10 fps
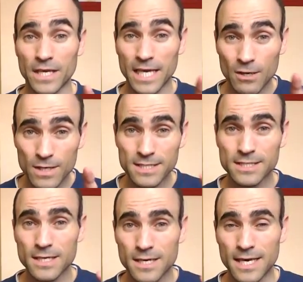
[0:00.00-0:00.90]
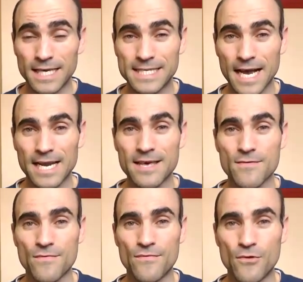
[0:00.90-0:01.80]
here is
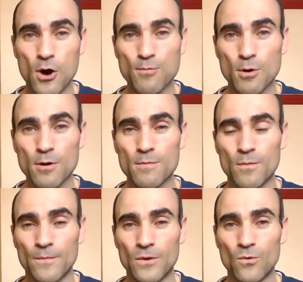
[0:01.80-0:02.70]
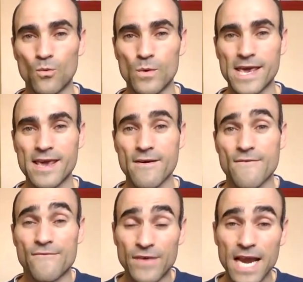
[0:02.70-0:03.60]
exactly the problem we
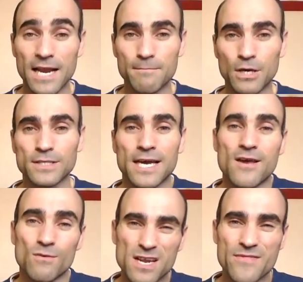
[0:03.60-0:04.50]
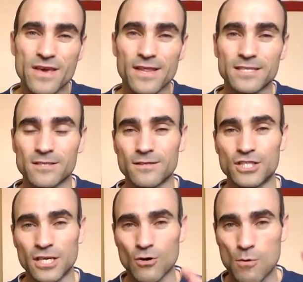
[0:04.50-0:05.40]
feel, because I really think that's a
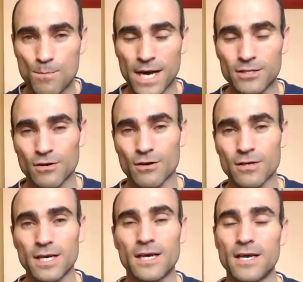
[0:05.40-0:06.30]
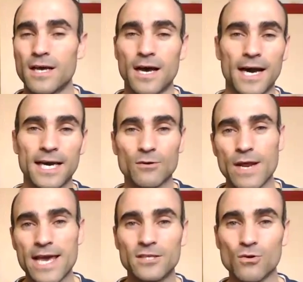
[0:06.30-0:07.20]
general pattern. I can
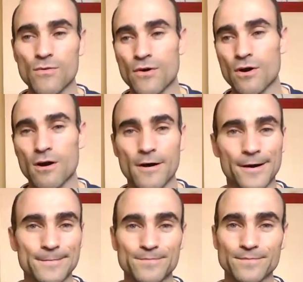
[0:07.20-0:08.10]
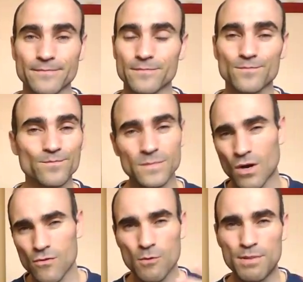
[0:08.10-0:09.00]
relate to other
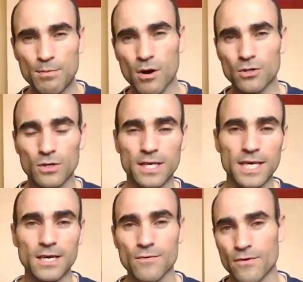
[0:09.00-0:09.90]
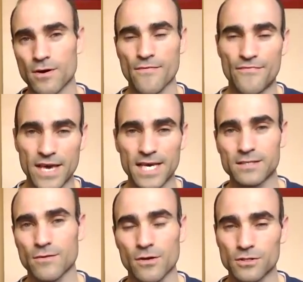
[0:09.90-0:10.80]
other people talking, other
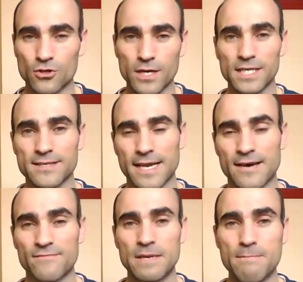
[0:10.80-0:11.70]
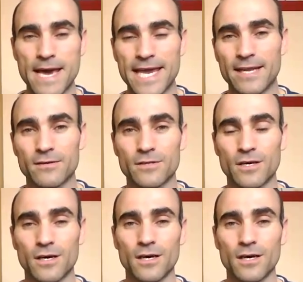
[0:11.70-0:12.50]
things, other studies that have been made on